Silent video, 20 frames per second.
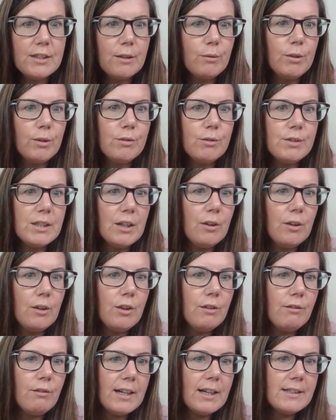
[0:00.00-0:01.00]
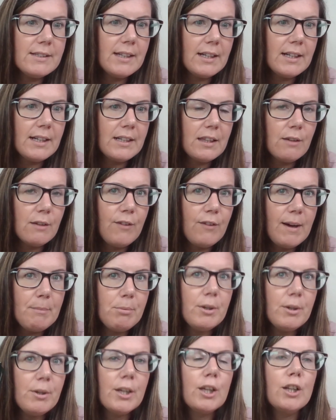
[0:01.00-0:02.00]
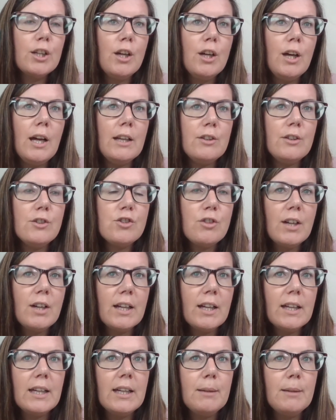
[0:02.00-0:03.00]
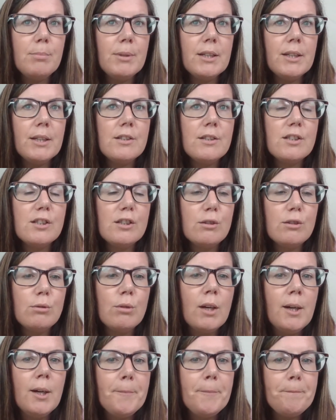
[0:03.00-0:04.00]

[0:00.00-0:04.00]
Don't use it on the right side of the fabric and try and keep it to